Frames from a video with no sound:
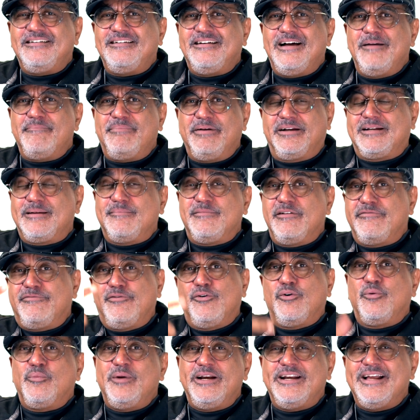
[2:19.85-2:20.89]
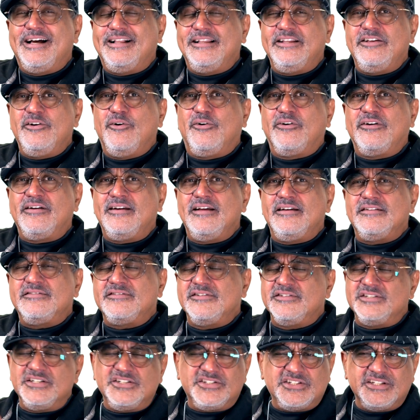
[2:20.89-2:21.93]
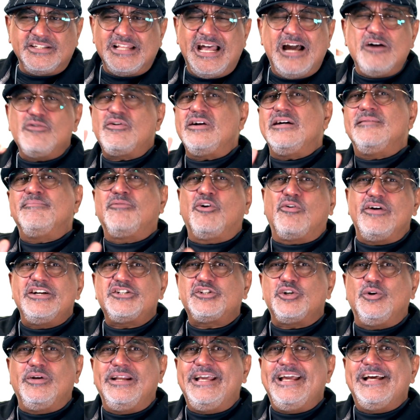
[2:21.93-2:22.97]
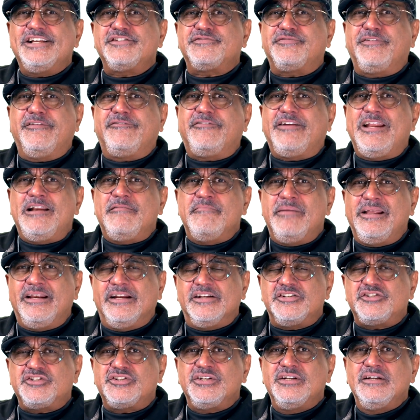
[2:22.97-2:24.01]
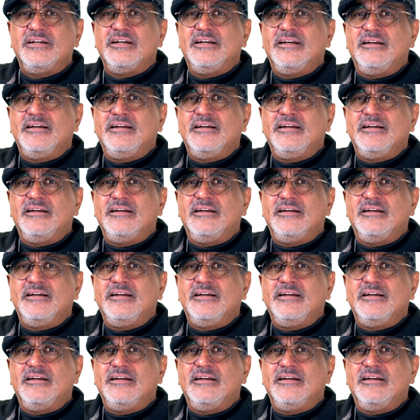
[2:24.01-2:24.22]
I picked up the phone, we dialed the organizers. He says, "How come Krish only has 15 minutes?